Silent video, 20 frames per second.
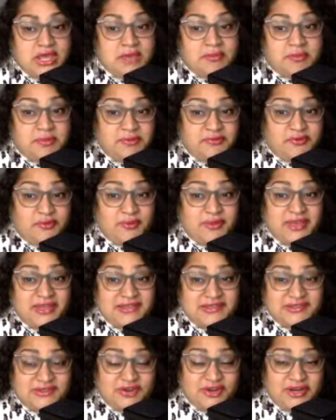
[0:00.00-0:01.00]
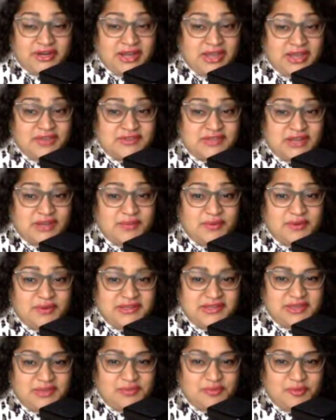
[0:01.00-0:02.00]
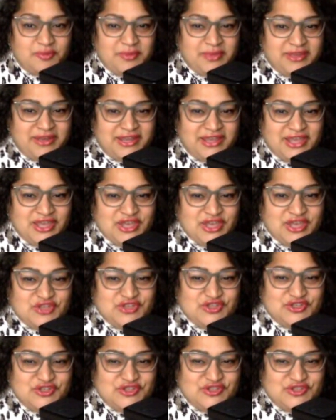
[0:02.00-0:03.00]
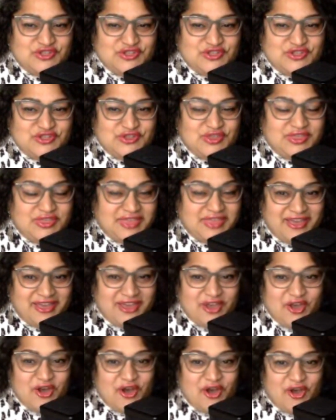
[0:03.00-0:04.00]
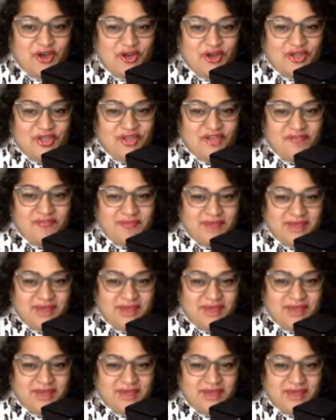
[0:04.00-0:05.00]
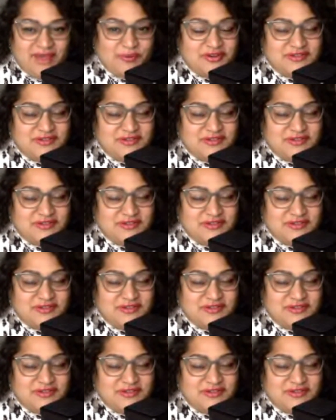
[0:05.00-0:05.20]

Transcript: But before we get started, I just kind of want to take a moment just to thank all of my supporters.